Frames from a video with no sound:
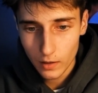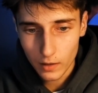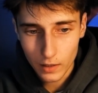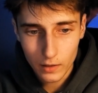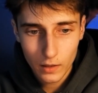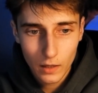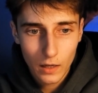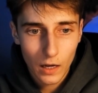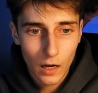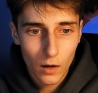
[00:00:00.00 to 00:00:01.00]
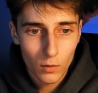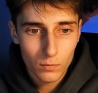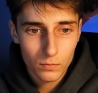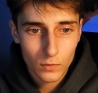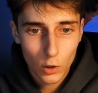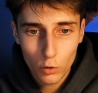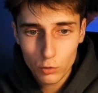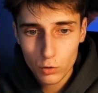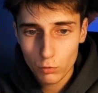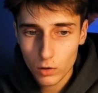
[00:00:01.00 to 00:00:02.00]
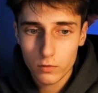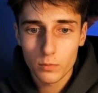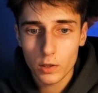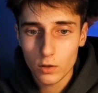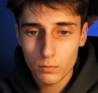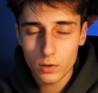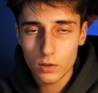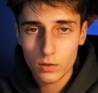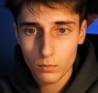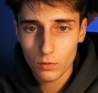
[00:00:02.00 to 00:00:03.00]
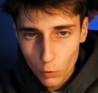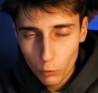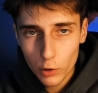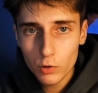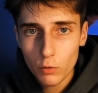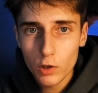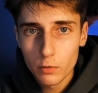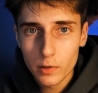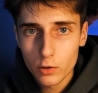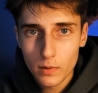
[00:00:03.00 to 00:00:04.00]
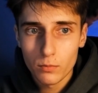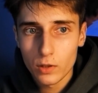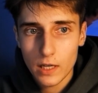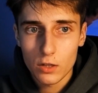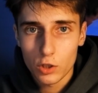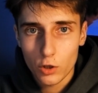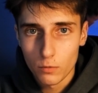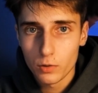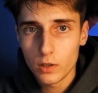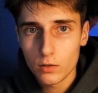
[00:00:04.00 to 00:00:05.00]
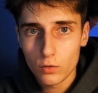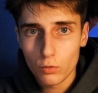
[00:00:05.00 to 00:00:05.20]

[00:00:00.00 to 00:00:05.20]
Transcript: Okay, logos work for big companies, but we do not want to be remembered as a company.